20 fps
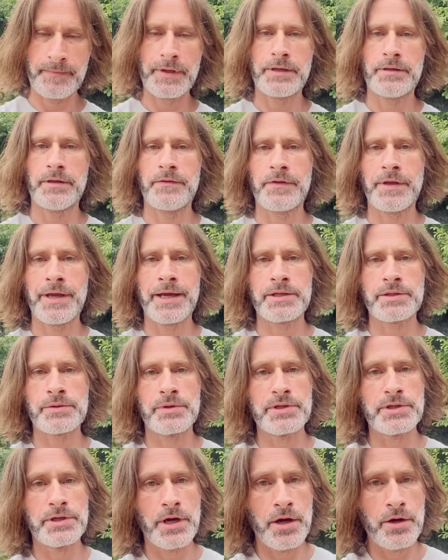If the answer
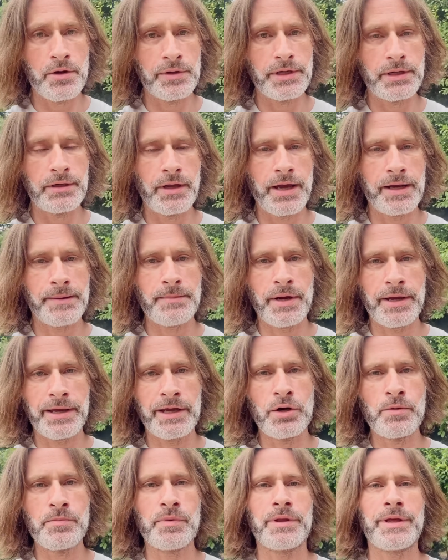is no and you'd like my
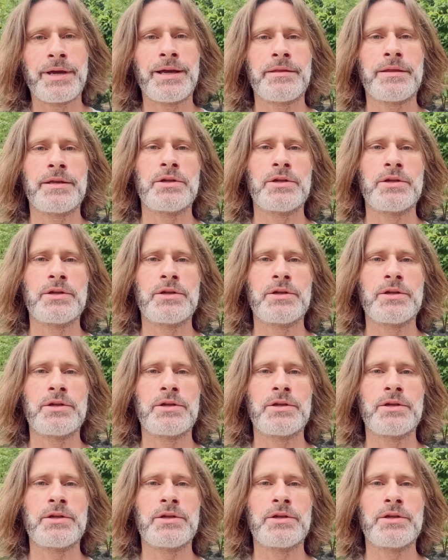help with that,